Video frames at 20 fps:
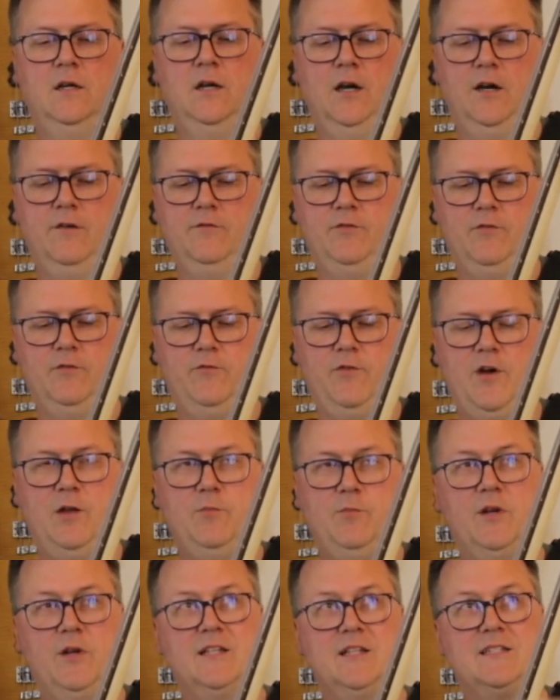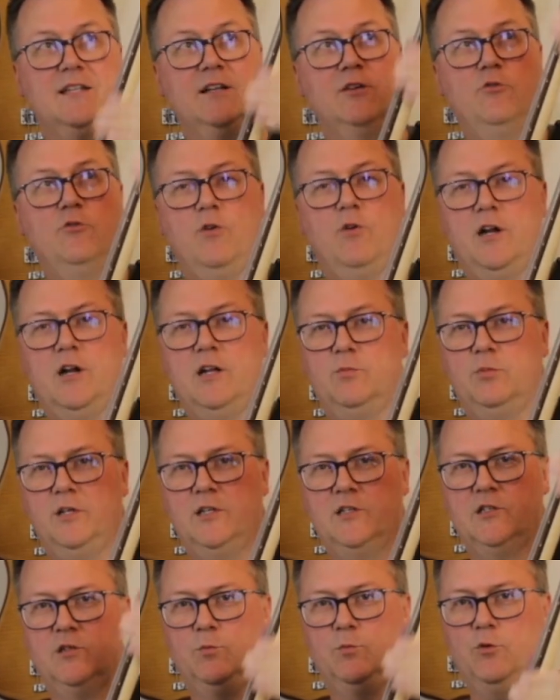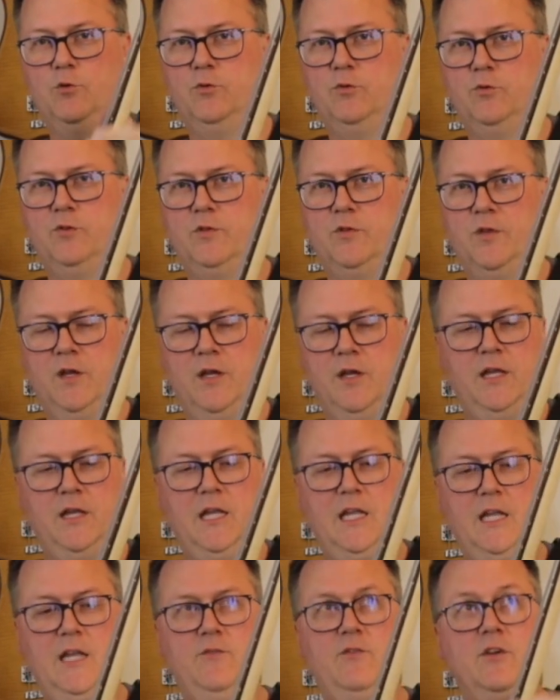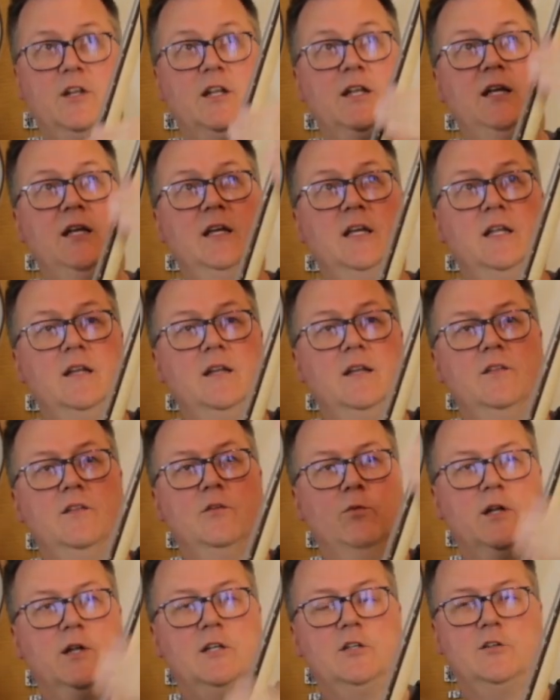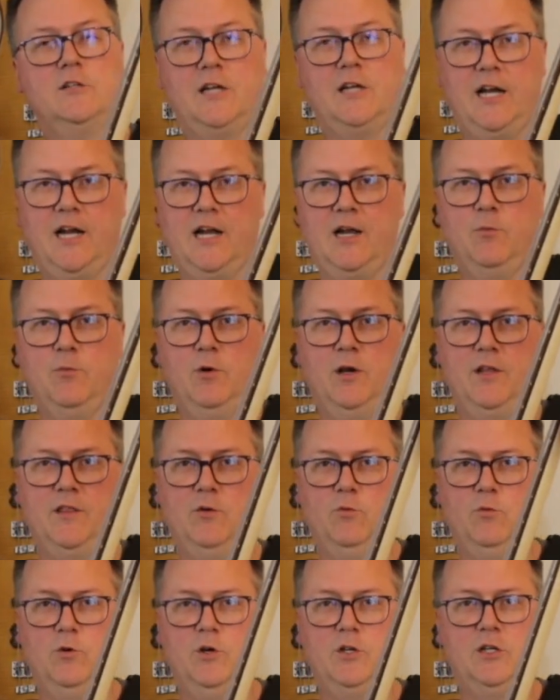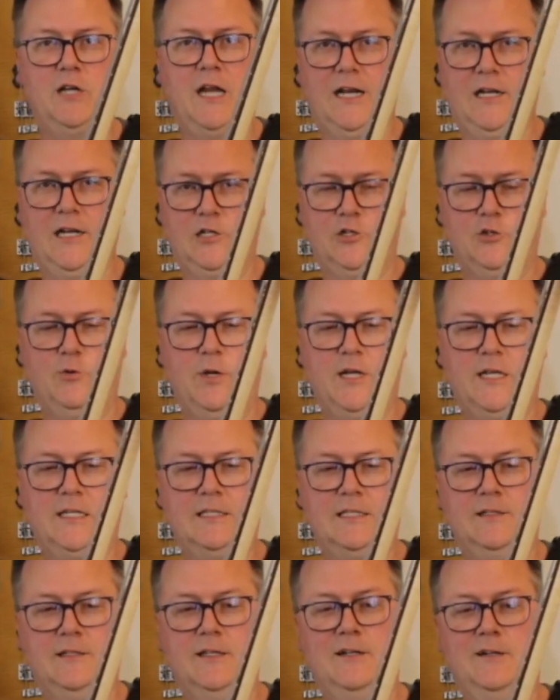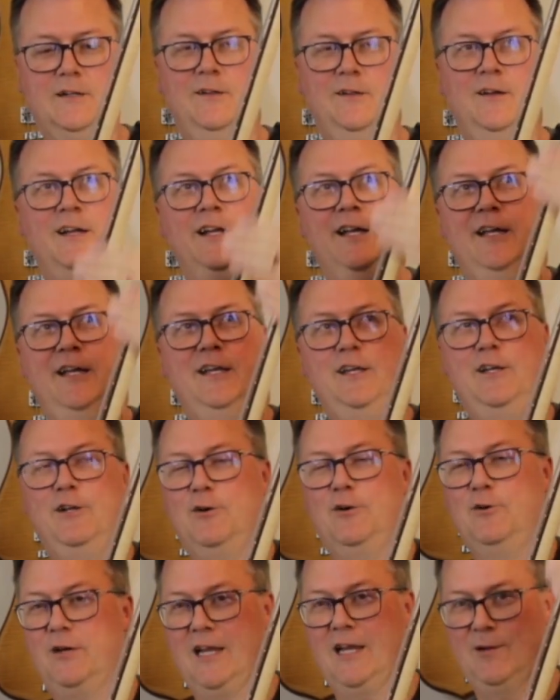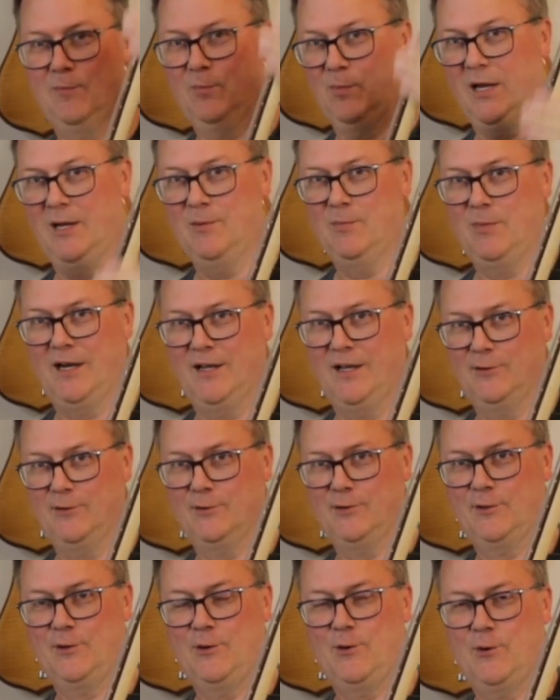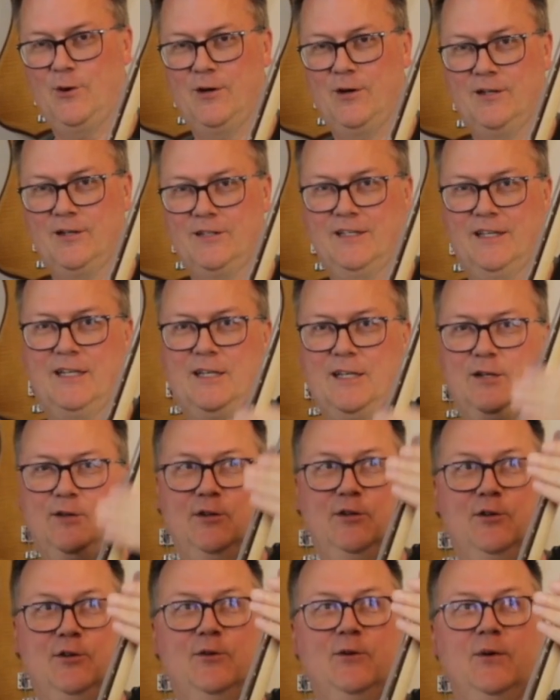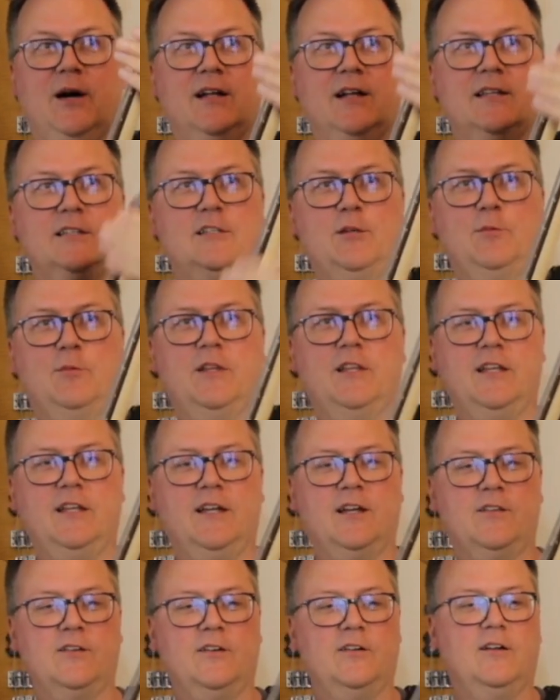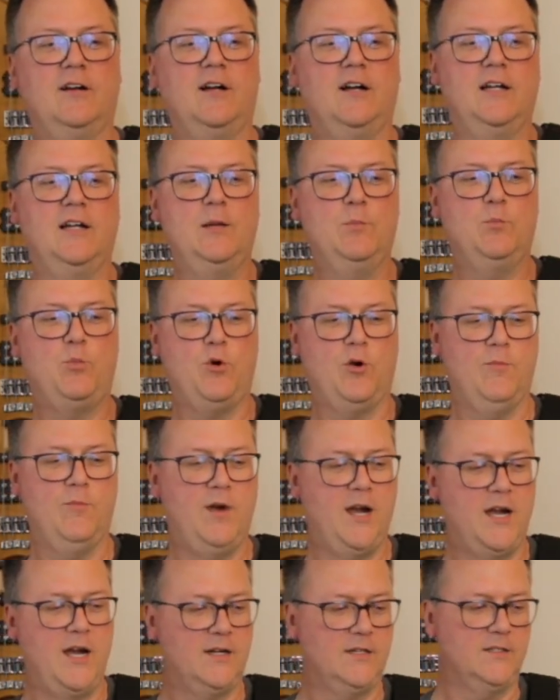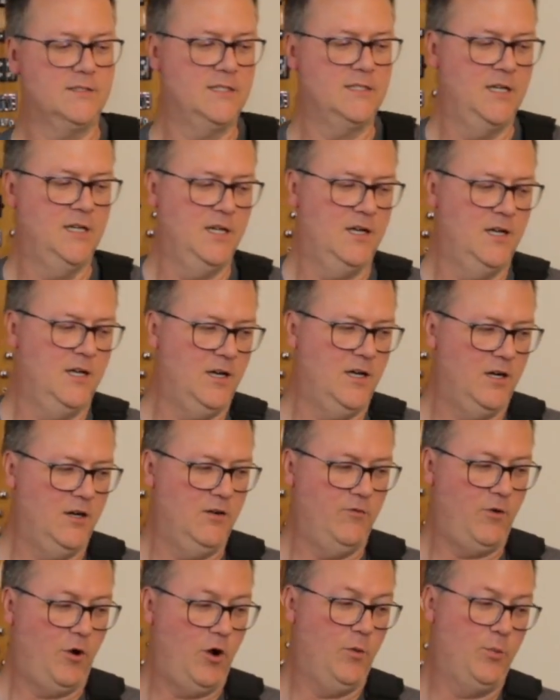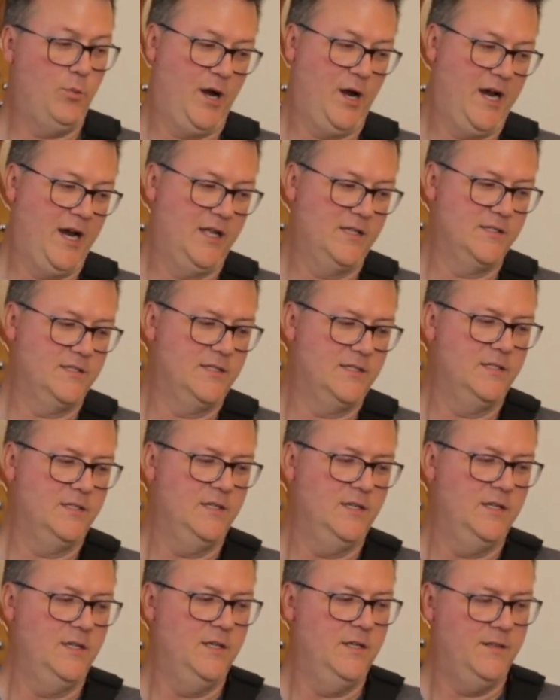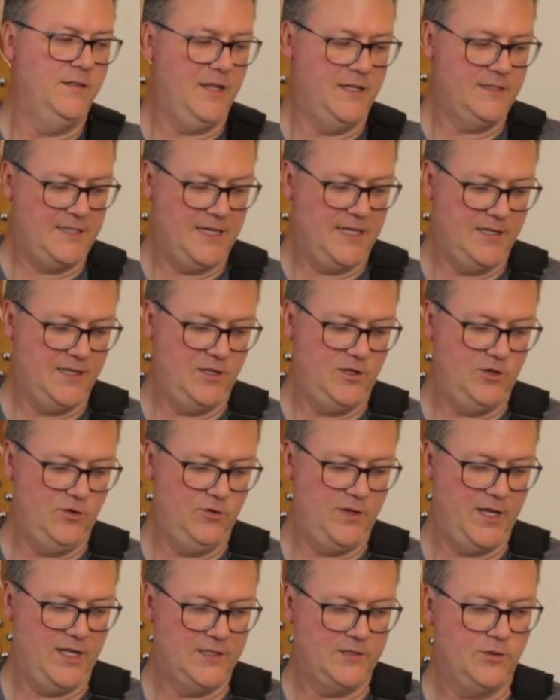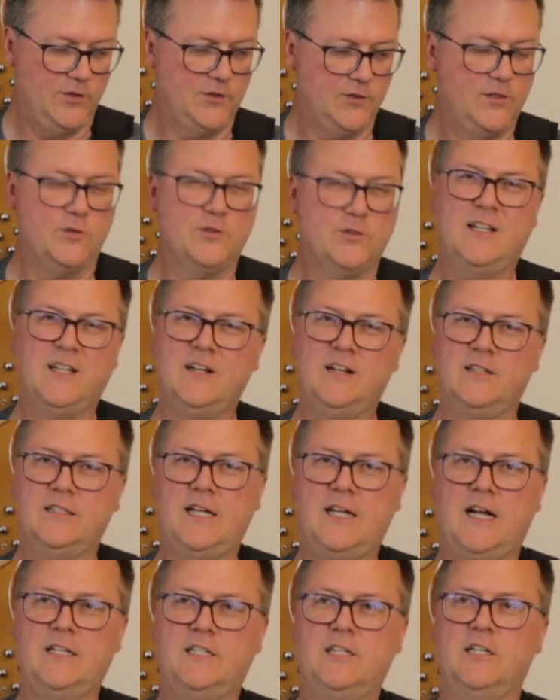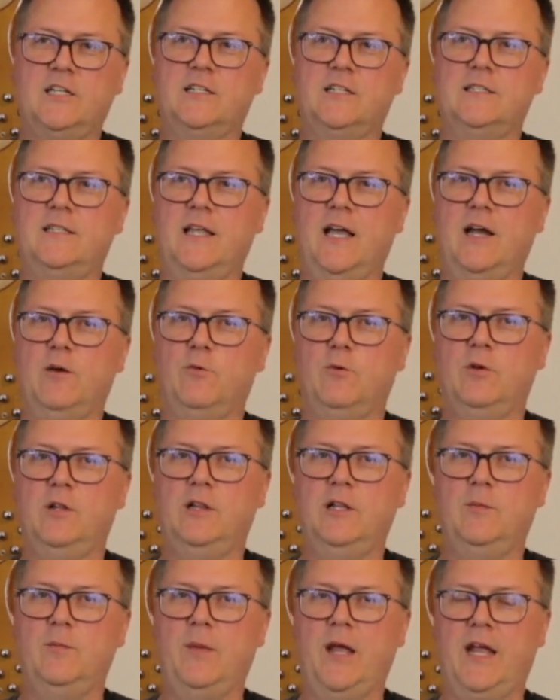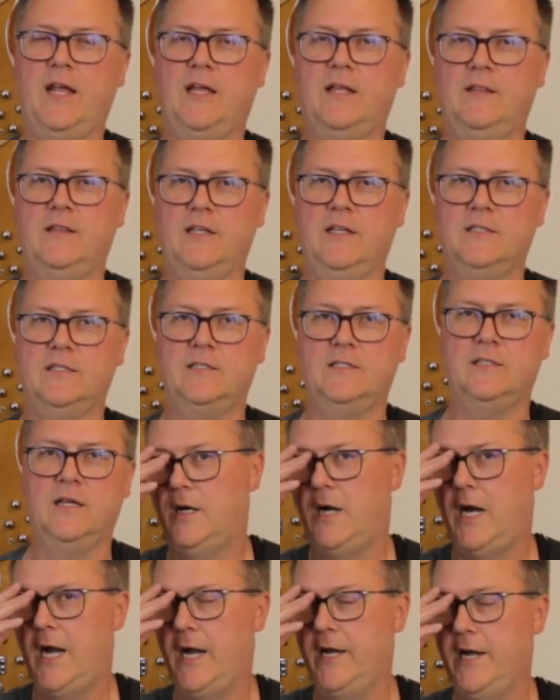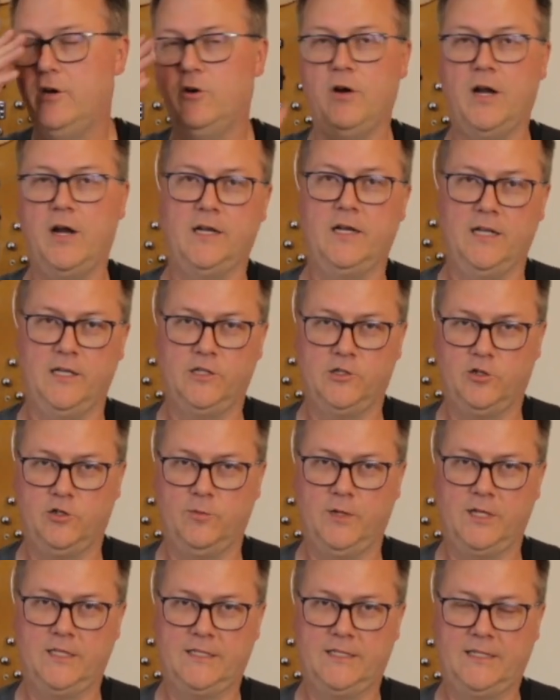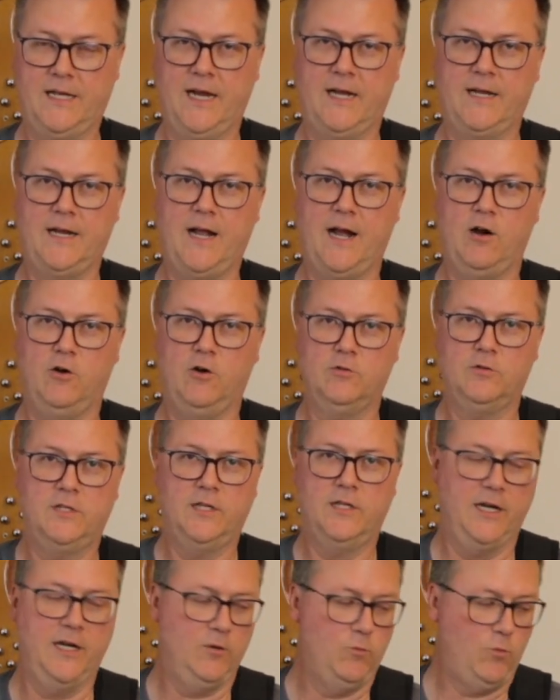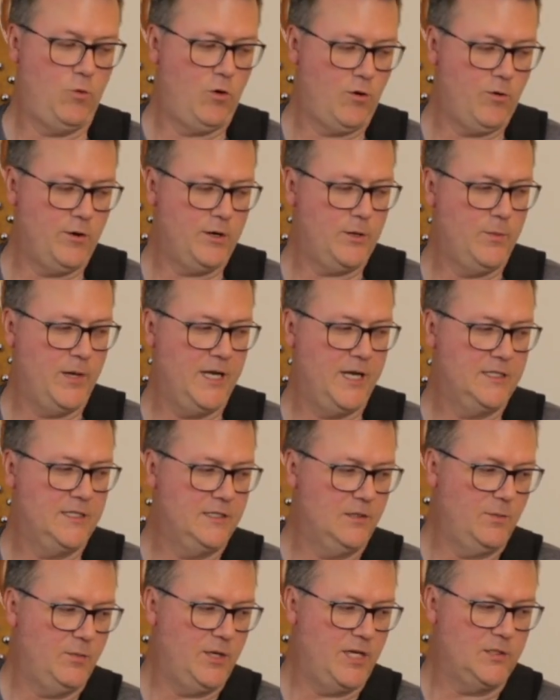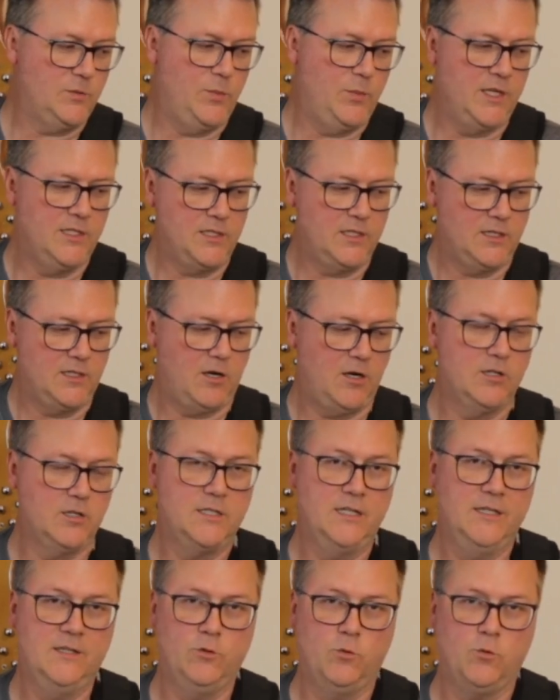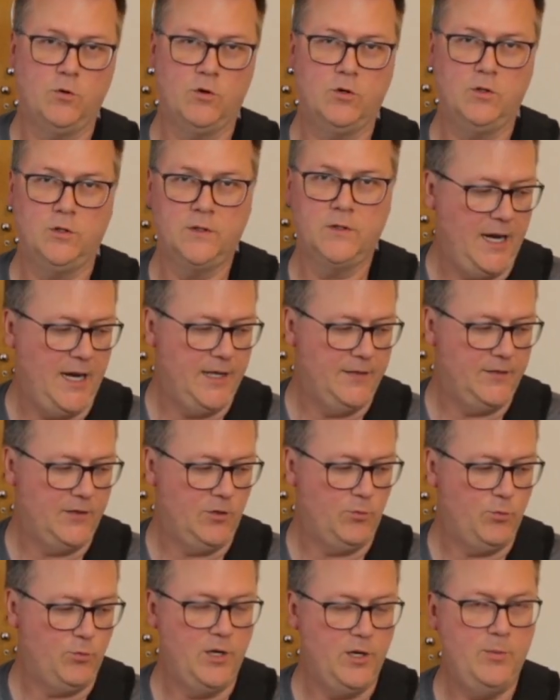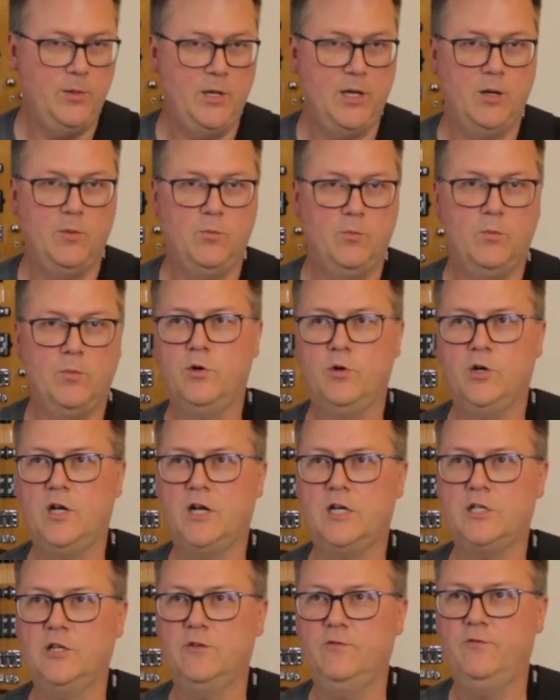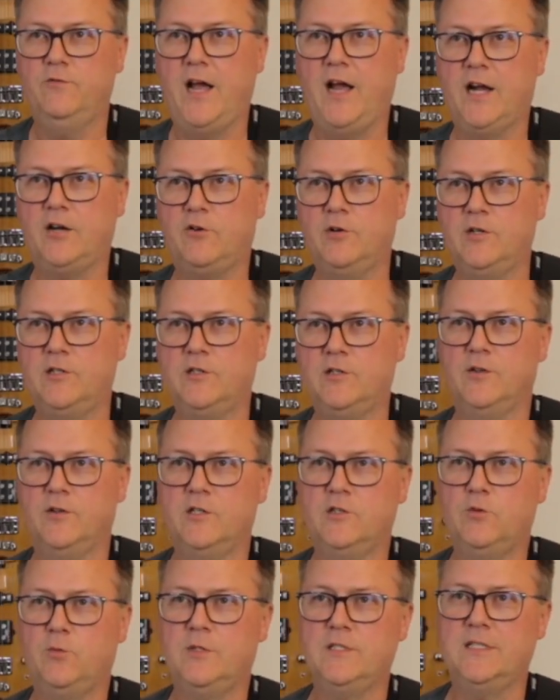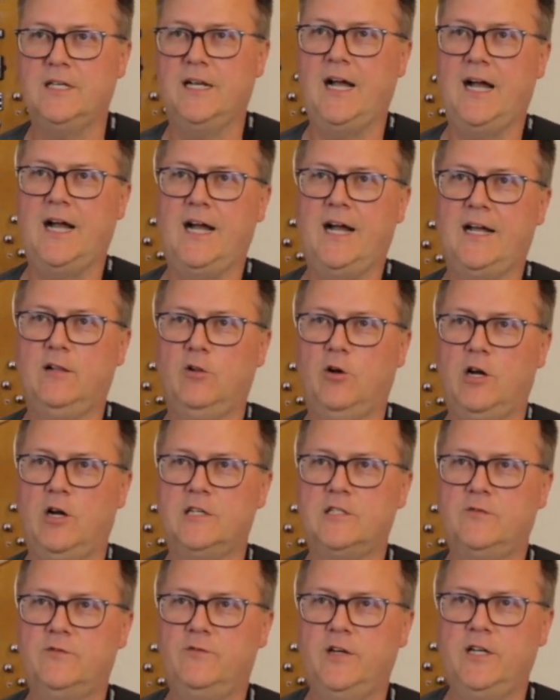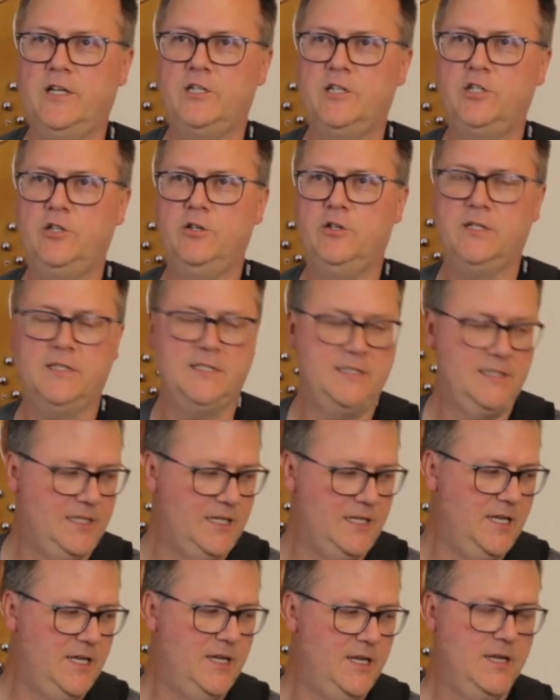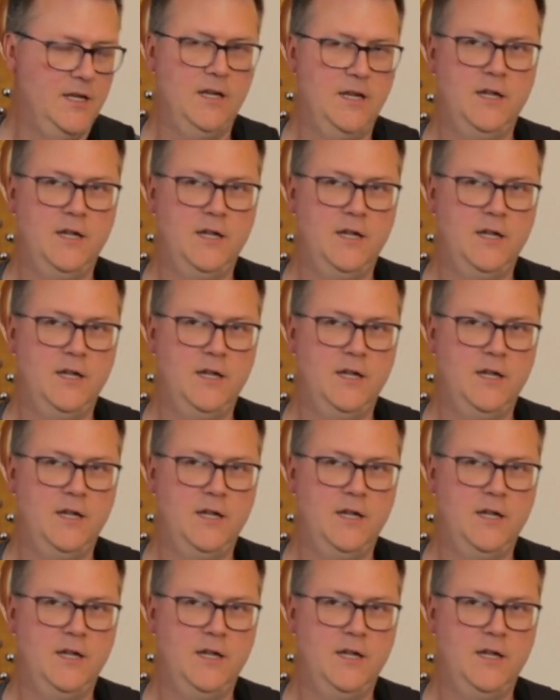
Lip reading: of the fret, but it's incredibly smooth. Even in the winter time when the wood kind of shrinks a little, you don't get bit by those corners like you do on some of the other import models of all brands that tend to do that. So it's those little touches that really make these higher end instruments stand out. And Warwick makes the best bass guitars in the world at their premium production factory. So this one's in a high gloss finish, you could see